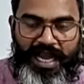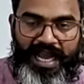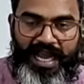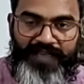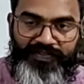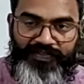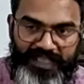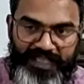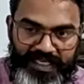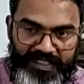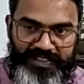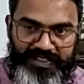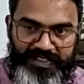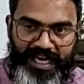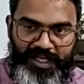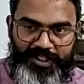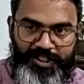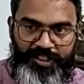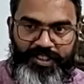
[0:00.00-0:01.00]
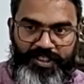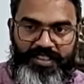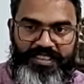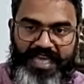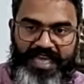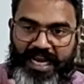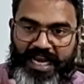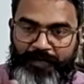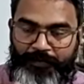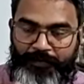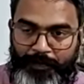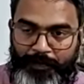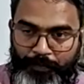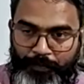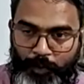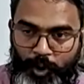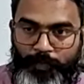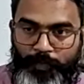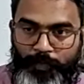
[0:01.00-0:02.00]
And these sanctions can
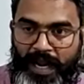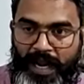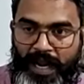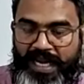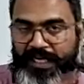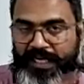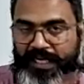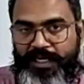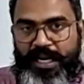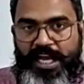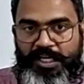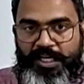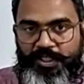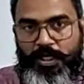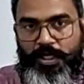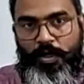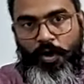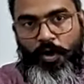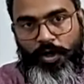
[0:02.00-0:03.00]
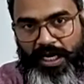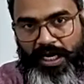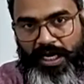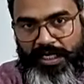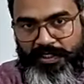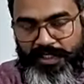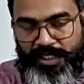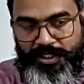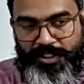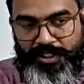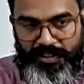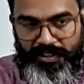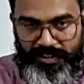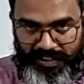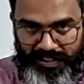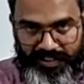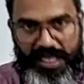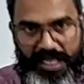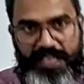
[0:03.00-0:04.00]
be put by international
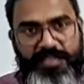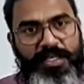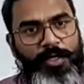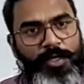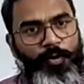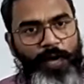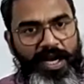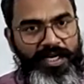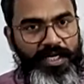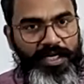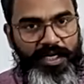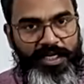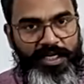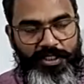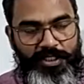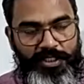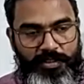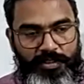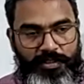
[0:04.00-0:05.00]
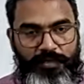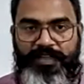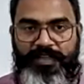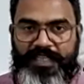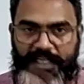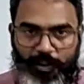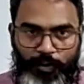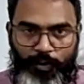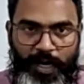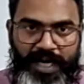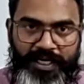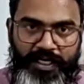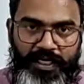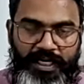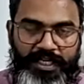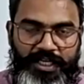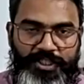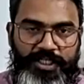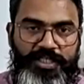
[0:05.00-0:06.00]
organizations such as the United Nations. Within United
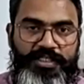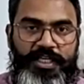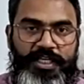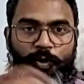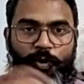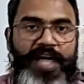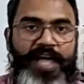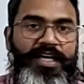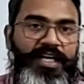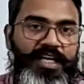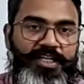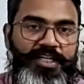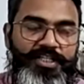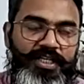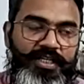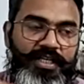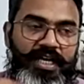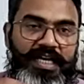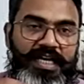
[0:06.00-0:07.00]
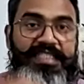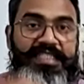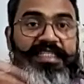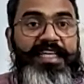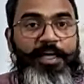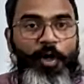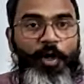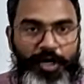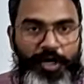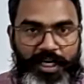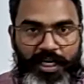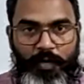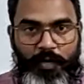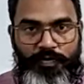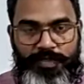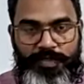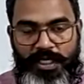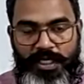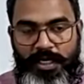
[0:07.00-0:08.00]
Nations, the United Nations Security
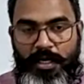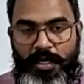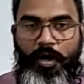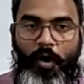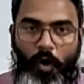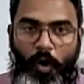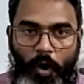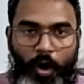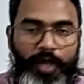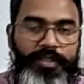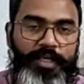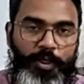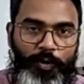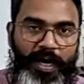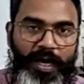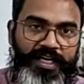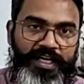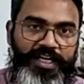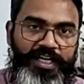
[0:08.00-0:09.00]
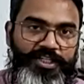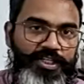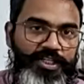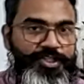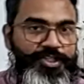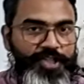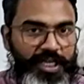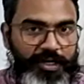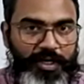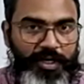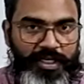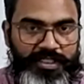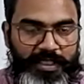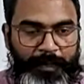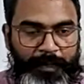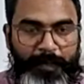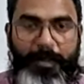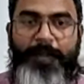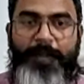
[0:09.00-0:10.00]
Council or the United Nations General
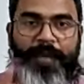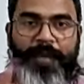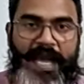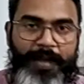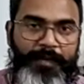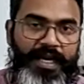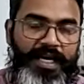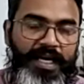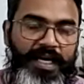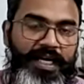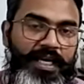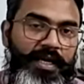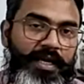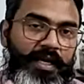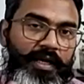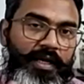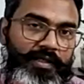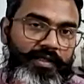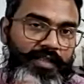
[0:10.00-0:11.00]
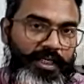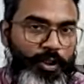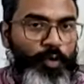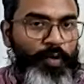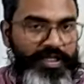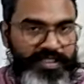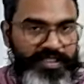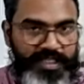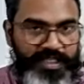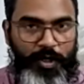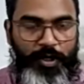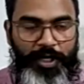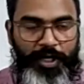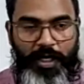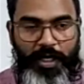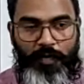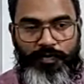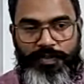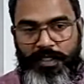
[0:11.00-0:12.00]
Assembly, but primarily the UN
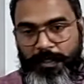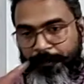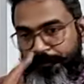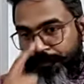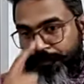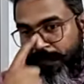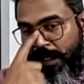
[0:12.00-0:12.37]
Security Council.